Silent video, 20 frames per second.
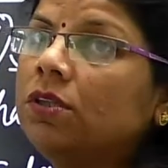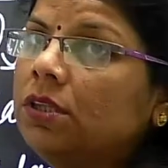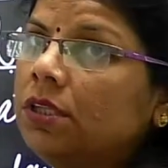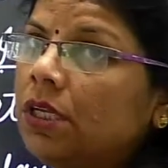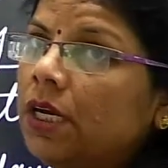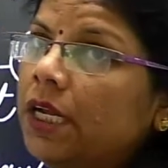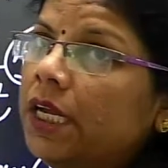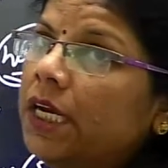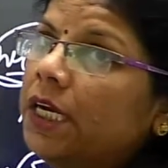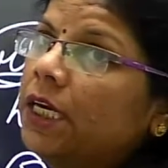
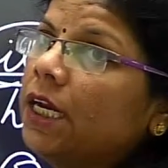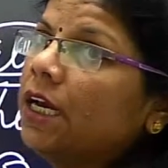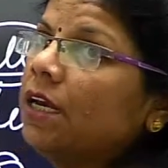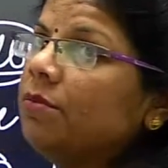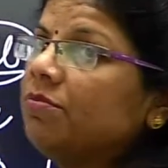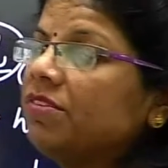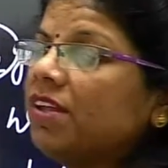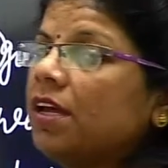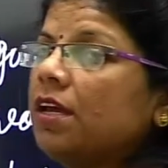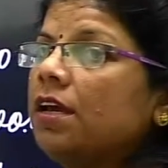3 times
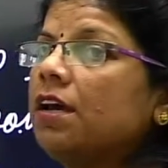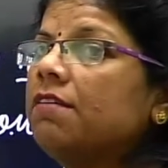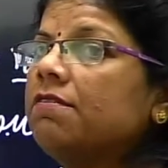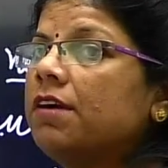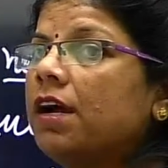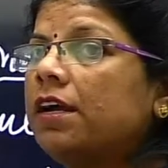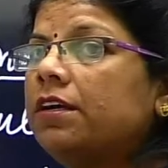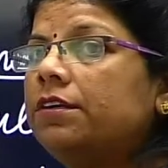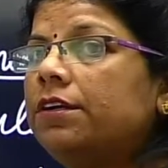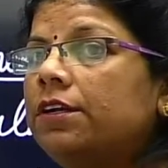I have
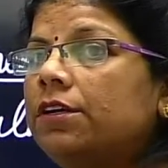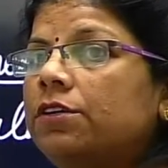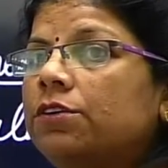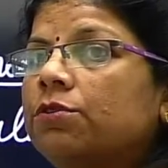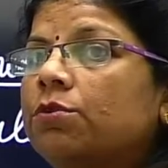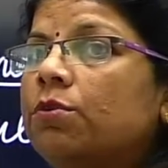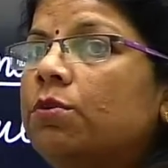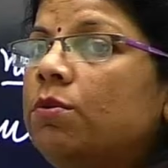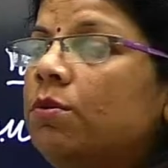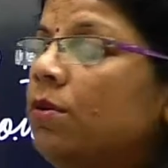guided
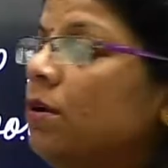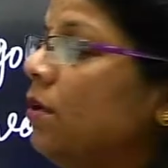you